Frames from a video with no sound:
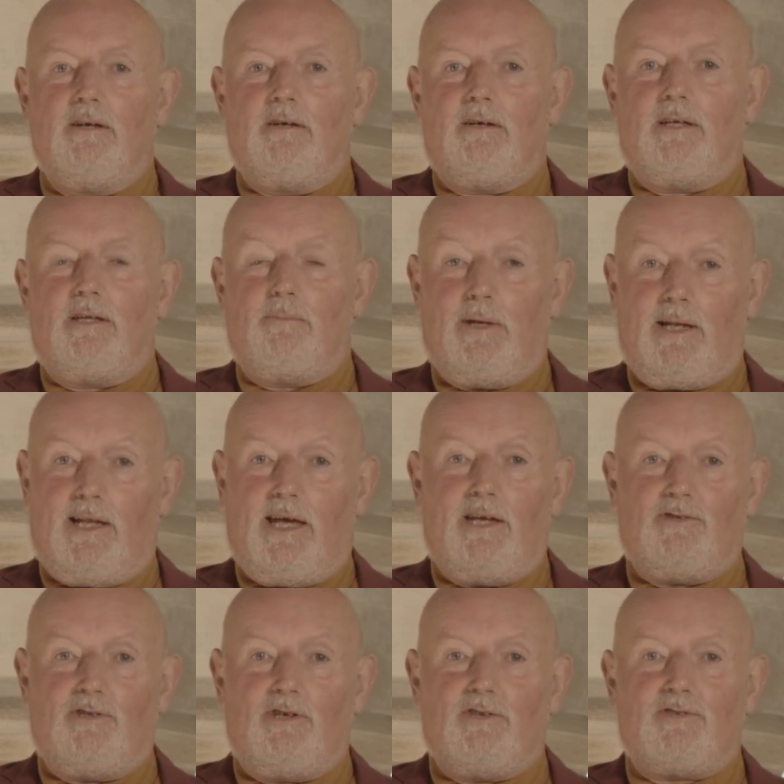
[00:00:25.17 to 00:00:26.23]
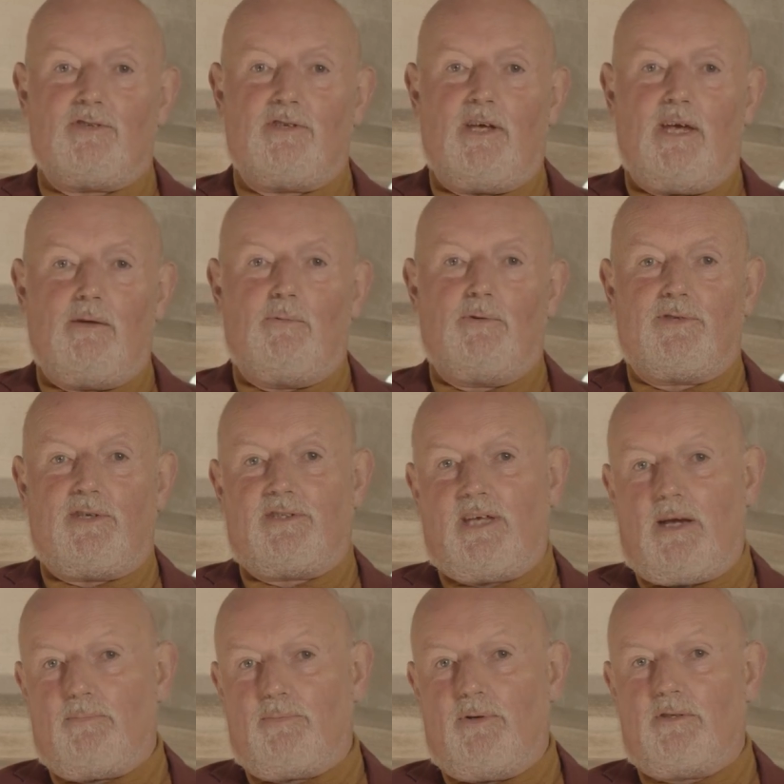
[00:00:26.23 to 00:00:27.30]
In the Middle Ages, it was a
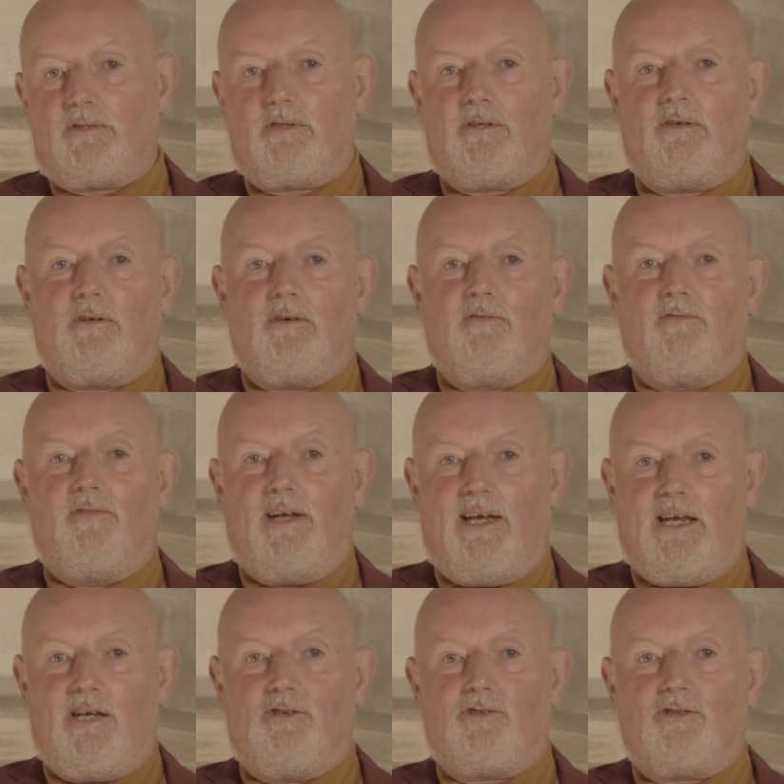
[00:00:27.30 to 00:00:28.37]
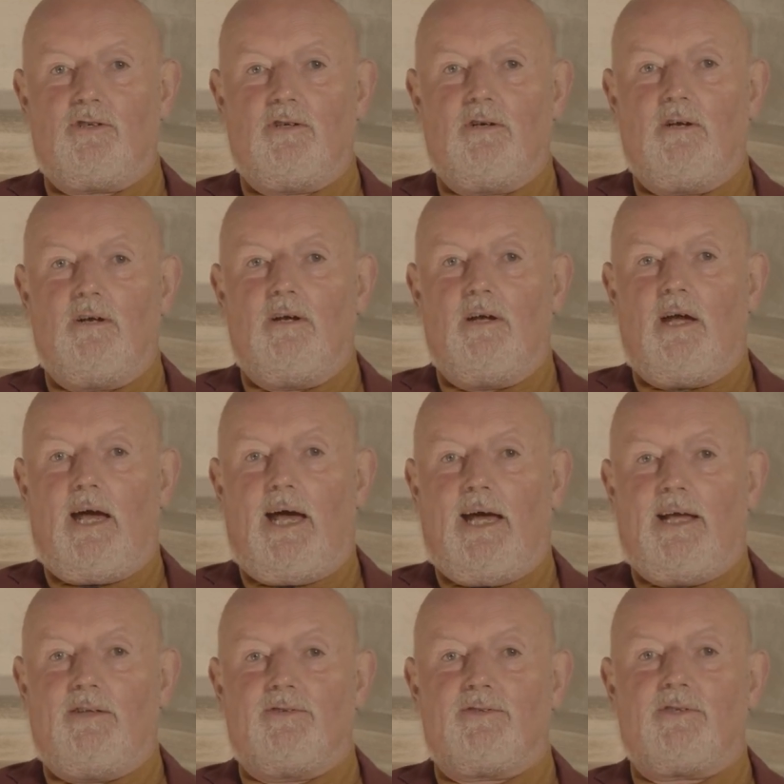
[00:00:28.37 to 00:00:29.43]
separate village,
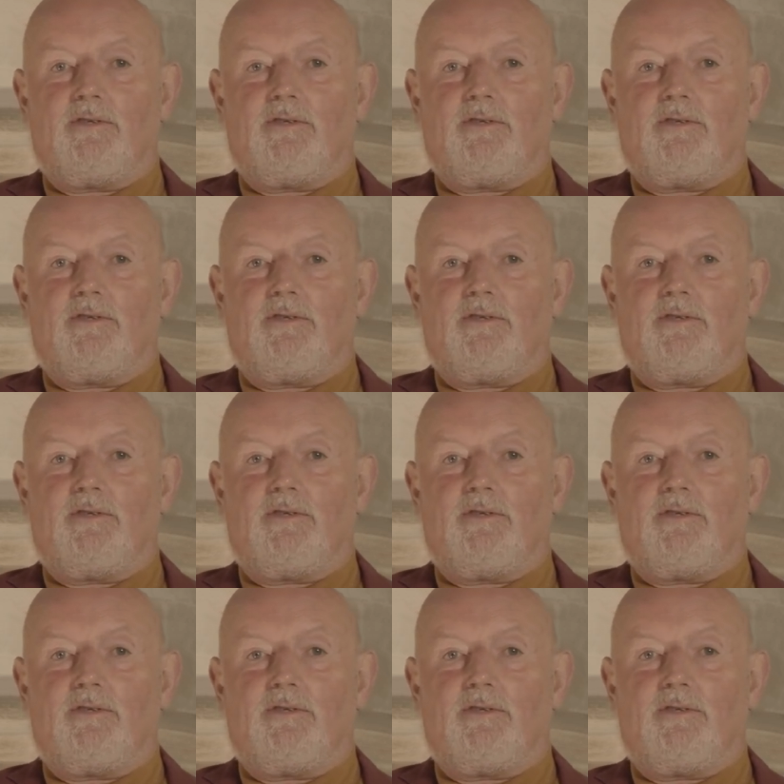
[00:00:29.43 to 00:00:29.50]
and